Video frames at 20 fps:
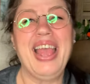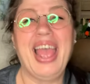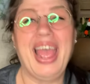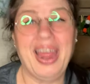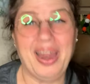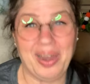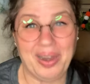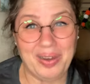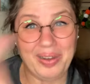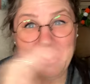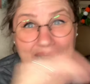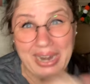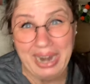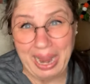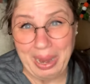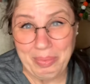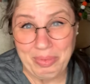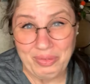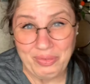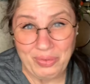And the
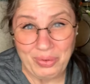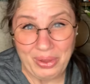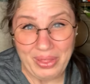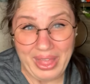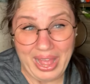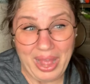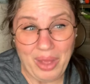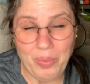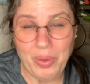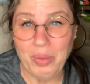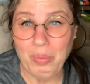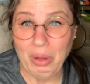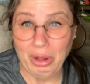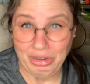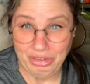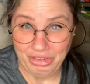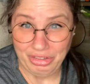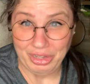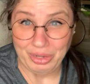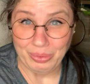night before that, we
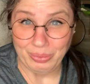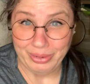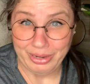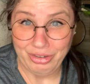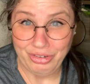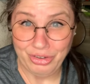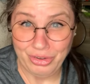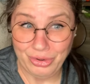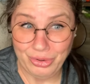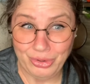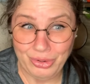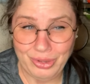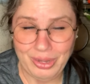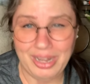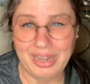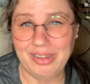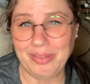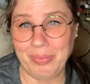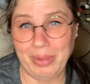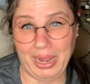watched the original
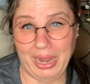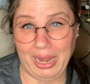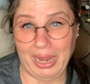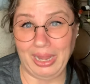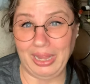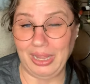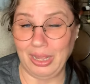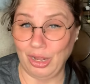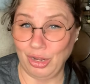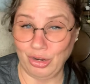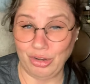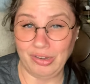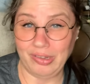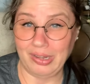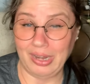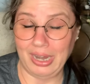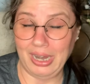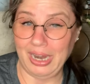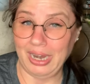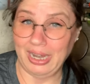because my younger
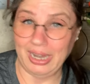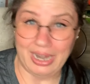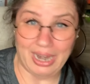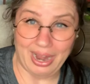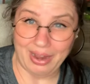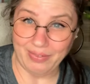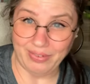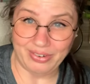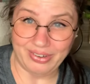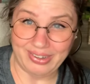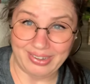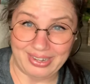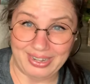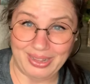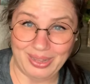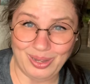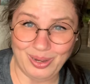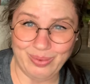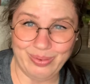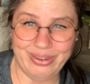son had never
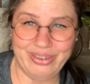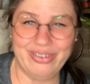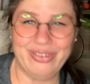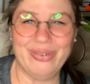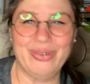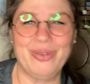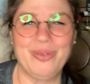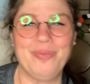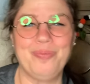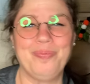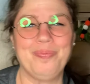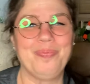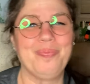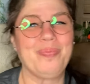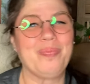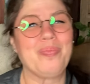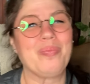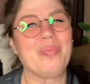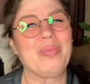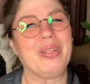seen the original.
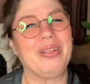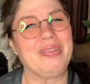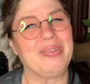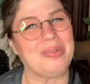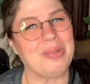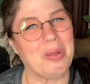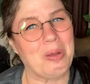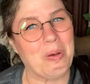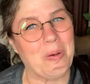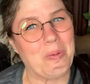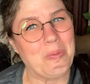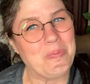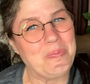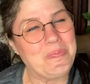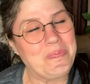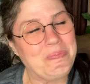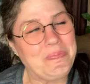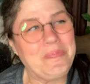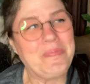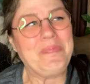So
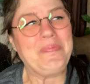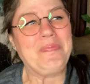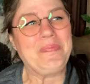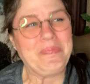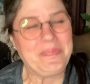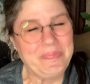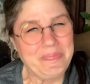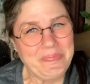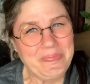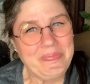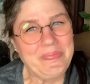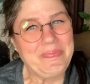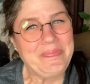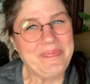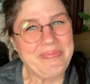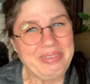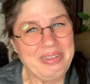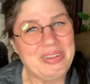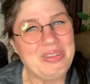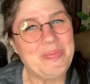
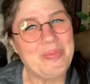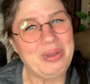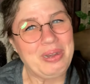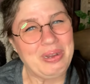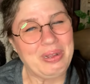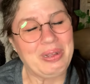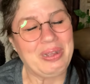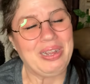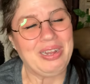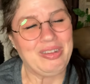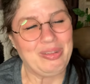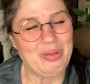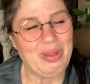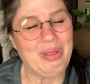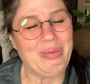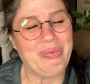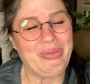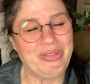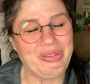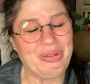
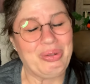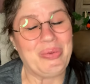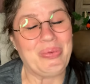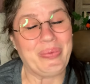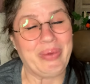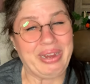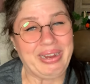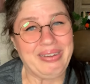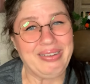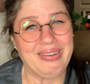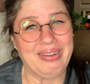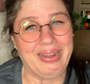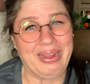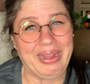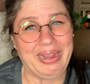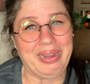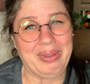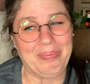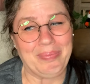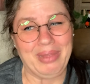it was a great
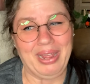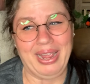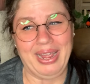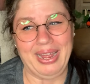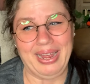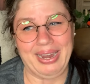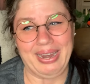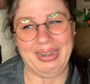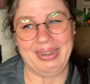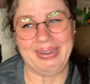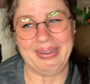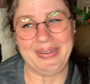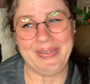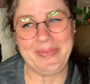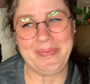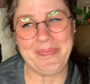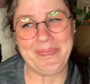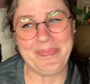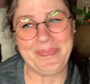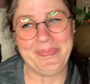time. And
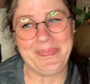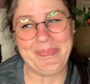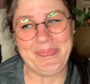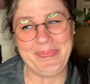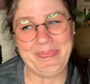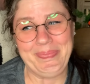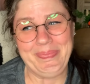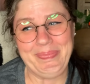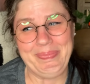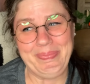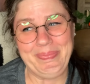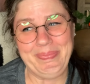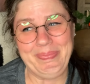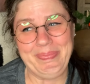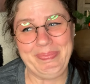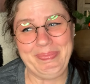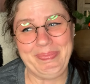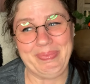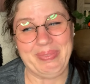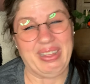
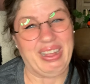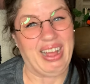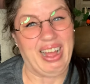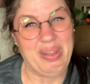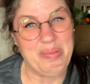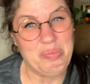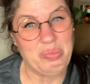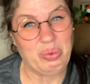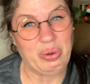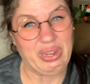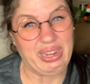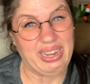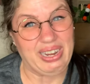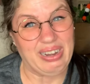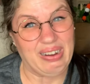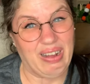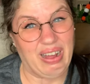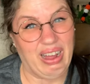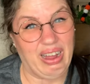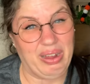I'm really
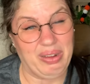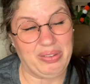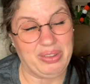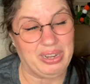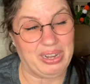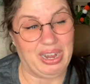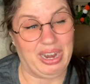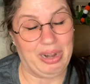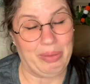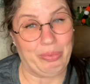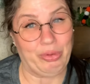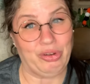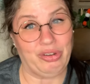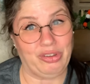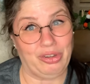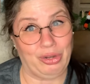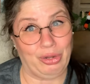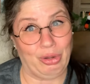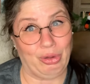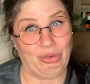not the kind of
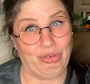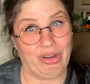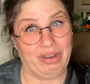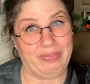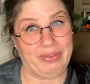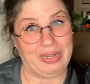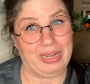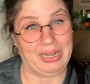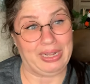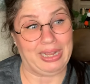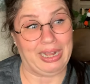person to go driving like